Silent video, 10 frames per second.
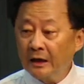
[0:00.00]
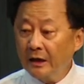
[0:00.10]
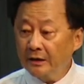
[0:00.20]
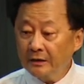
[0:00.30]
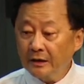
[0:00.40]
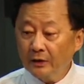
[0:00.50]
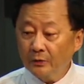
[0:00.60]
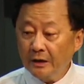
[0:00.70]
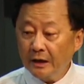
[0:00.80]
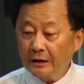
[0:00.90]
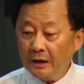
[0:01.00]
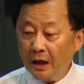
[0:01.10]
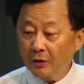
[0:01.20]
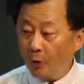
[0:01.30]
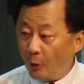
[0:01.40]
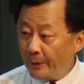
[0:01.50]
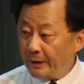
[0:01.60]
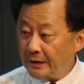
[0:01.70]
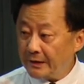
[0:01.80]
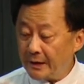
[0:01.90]
I think that we can now
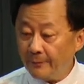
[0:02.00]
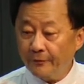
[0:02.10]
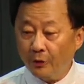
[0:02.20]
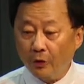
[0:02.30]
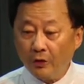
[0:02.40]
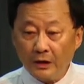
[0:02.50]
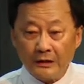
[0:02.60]
open this up for